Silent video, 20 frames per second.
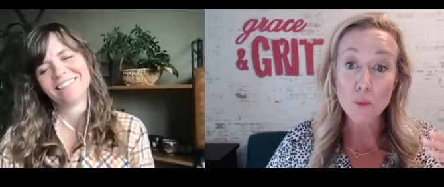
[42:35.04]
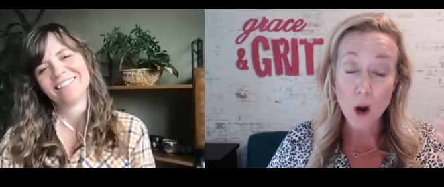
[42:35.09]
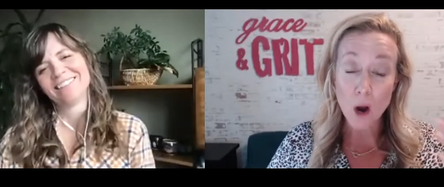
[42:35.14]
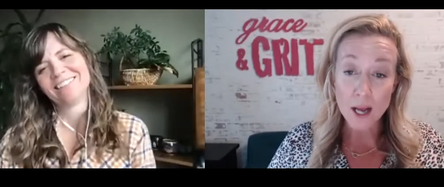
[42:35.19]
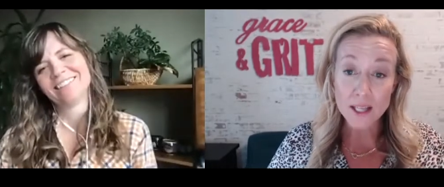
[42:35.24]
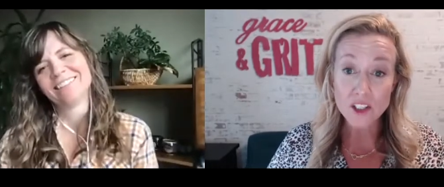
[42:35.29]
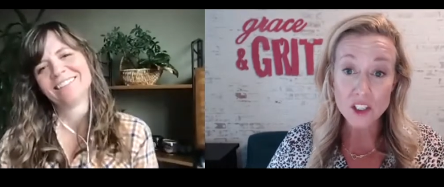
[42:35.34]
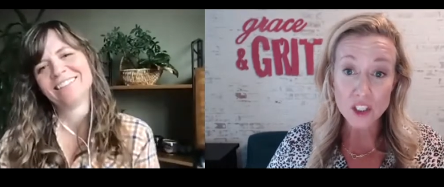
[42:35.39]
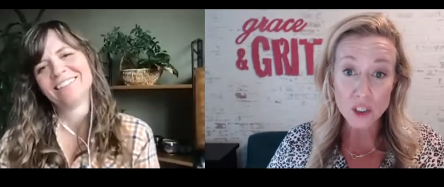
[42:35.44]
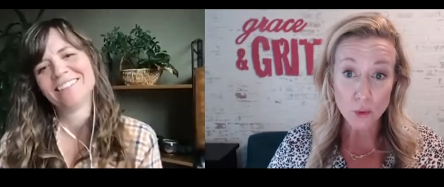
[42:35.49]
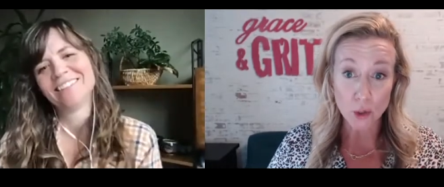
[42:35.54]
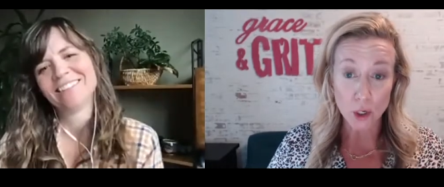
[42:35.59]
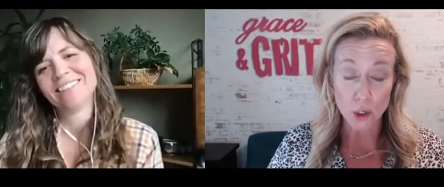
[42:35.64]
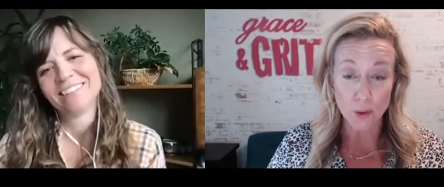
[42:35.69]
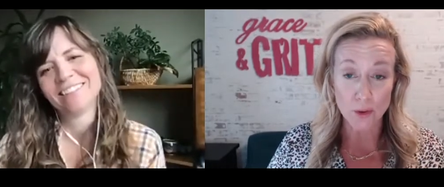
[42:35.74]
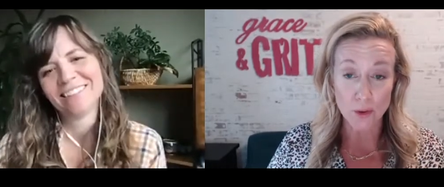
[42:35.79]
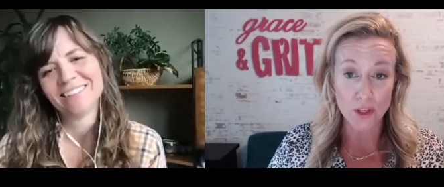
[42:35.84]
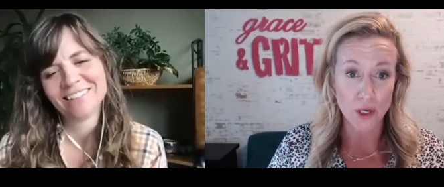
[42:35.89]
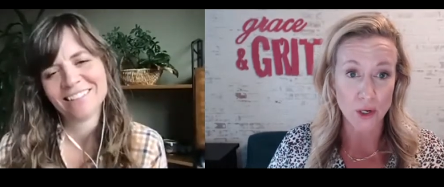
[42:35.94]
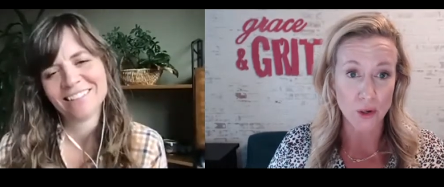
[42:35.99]
Speaker 1: wants to work
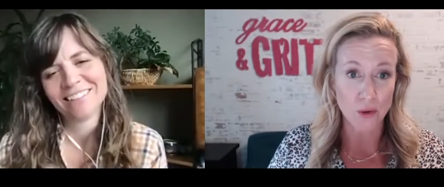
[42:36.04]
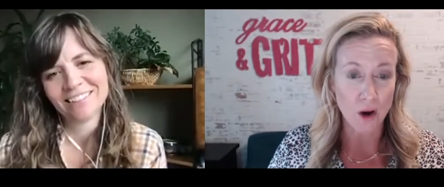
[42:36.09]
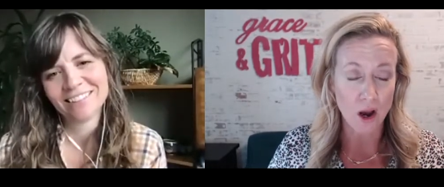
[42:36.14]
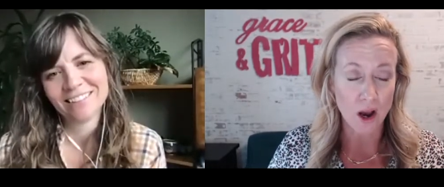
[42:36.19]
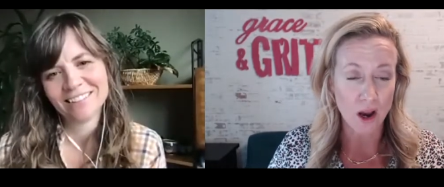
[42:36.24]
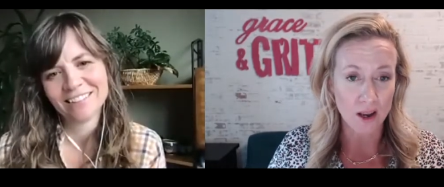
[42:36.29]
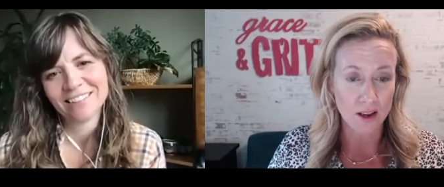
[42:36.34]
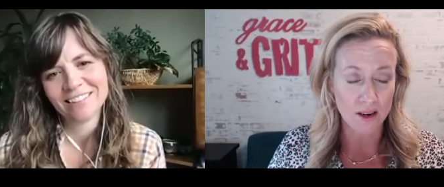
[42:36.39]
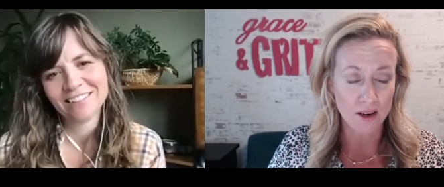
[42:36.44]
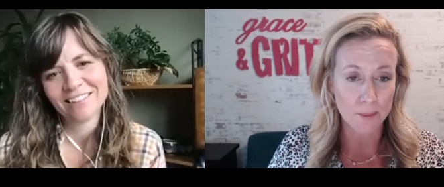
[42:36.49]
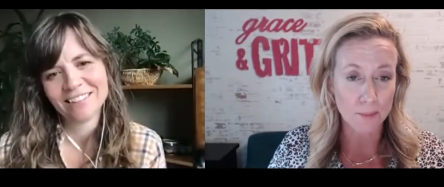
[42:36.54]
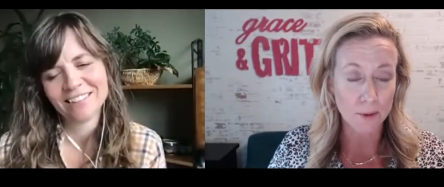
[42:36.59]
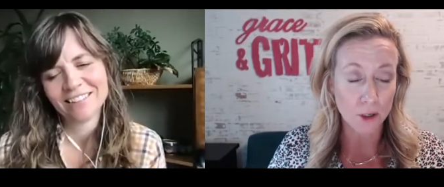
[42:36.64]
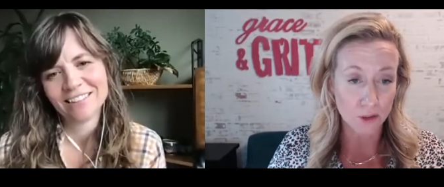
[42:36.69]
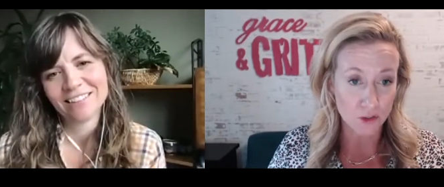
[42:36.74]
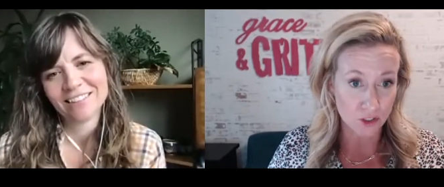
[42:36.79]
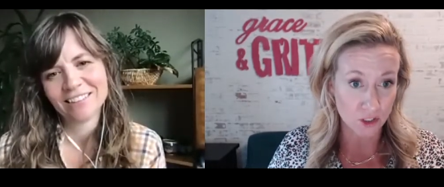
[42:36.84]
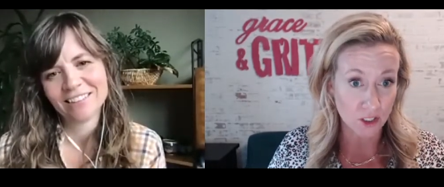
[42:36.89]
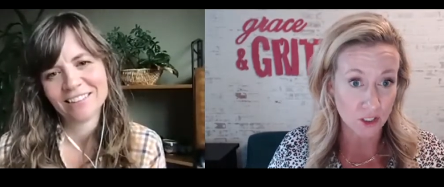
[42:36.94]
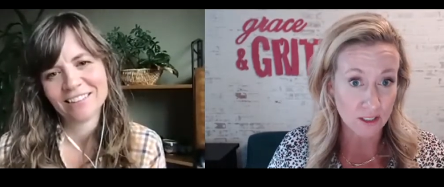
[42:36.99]
with you on a
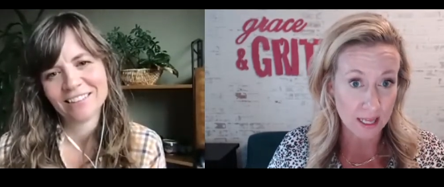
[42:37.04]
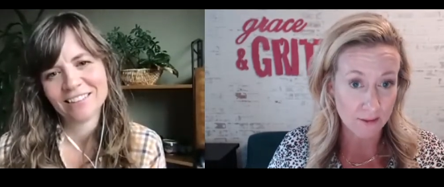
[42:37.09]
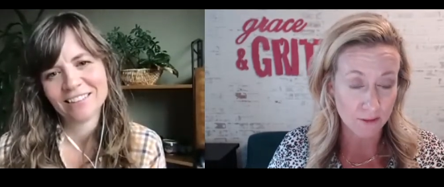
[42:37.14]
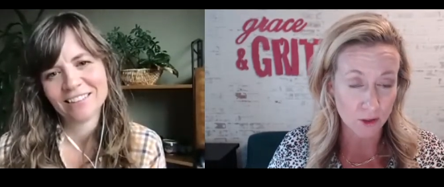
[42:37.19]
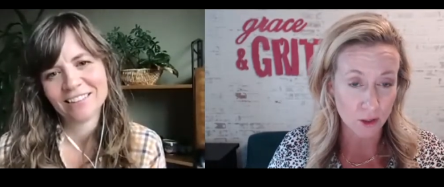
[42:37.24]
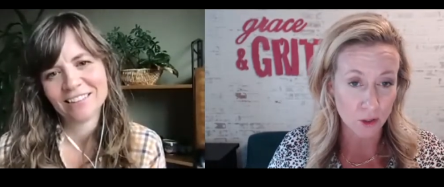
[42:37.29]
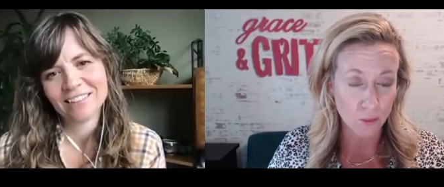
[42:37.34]
personal level,